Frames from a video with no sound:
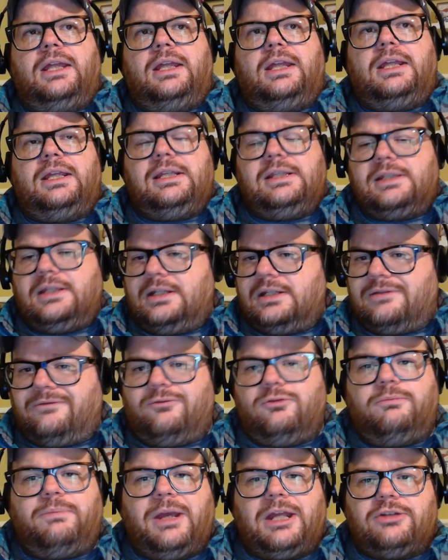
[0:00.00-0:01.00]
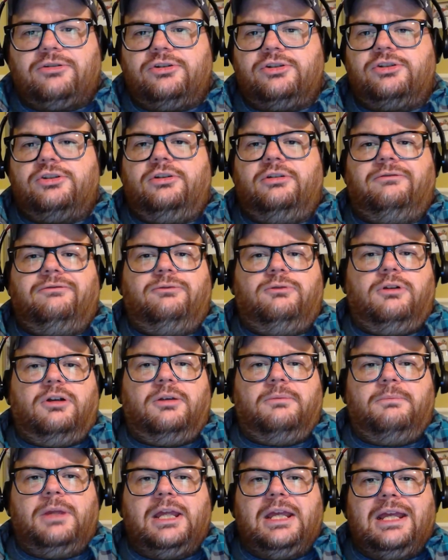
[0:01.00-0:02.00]
he's in his full Patriots
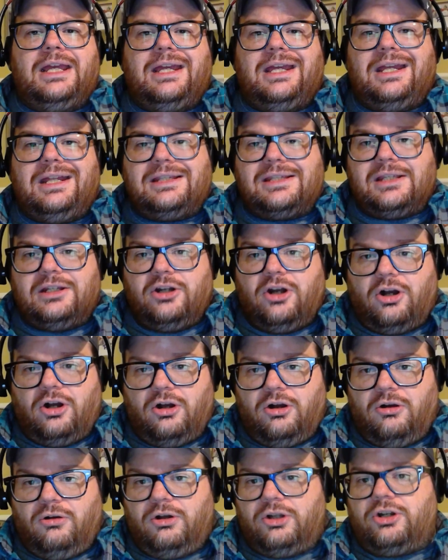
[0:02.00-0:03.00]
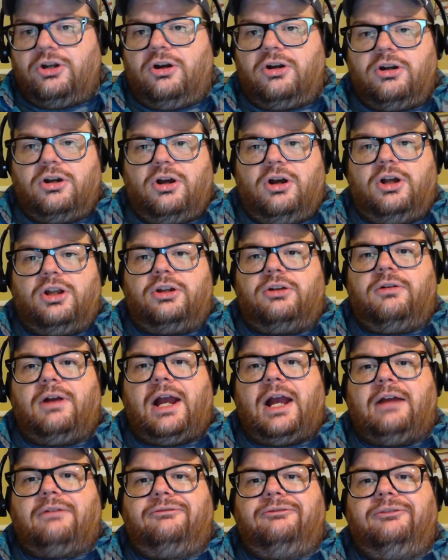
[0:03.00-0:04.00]
uniform. It's an on-card
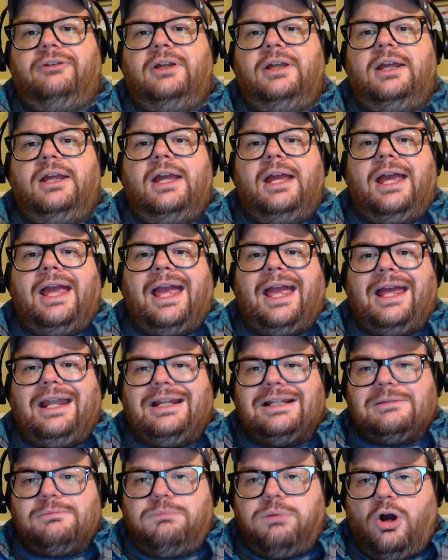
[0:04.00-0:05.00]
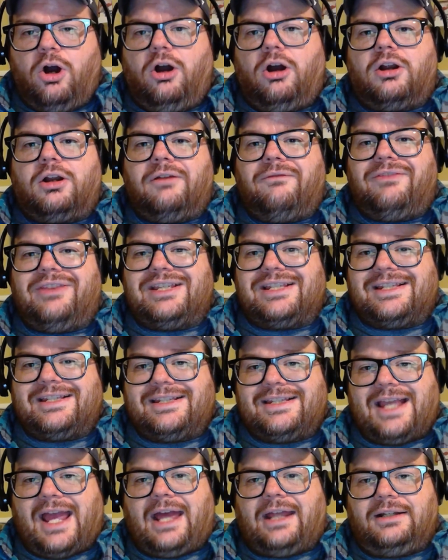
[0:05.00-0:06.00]
autograph, and it's part of the
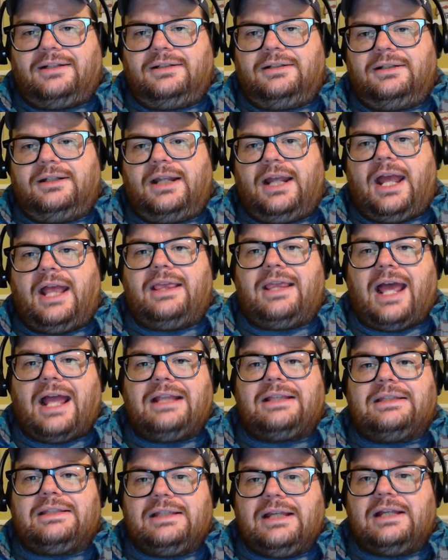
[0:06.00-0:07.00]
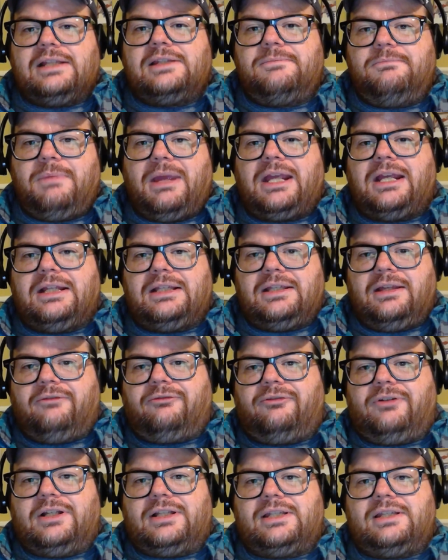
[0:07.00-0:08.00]
set. And that does make a
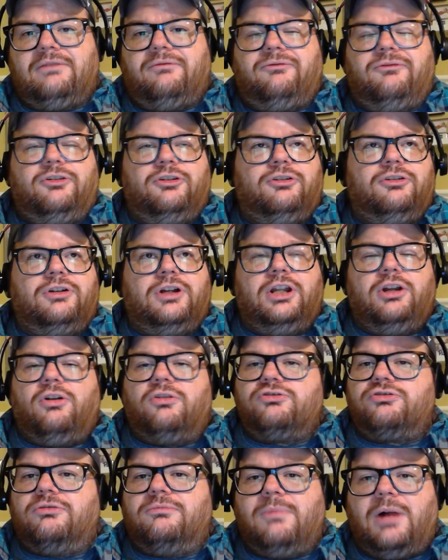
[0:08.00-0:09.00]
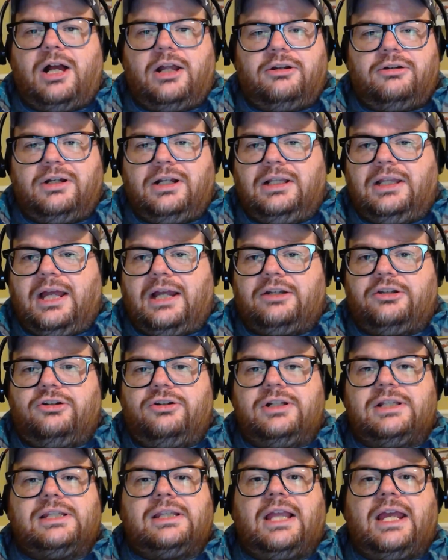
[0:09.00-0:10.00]
difference. If you're an ultra modern
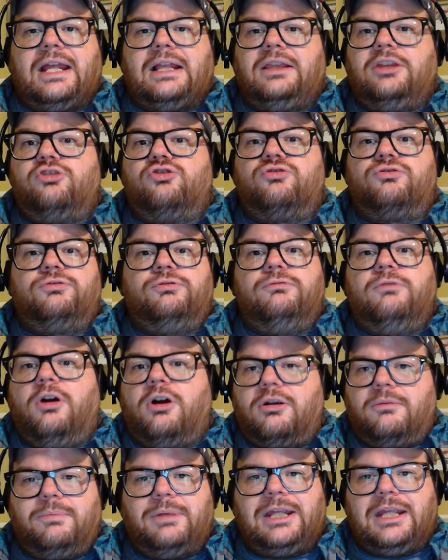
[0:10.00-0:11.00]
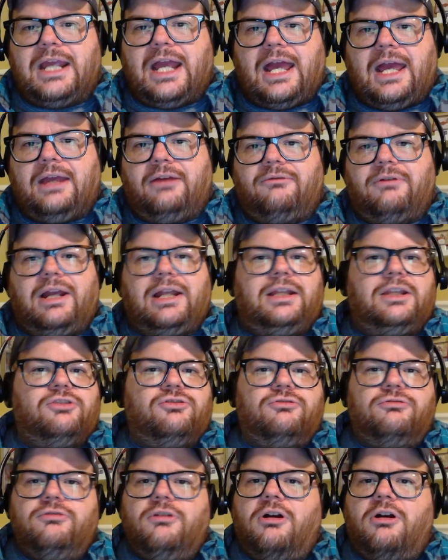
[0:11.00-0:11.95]
collector, it's like the true RPA, right? The true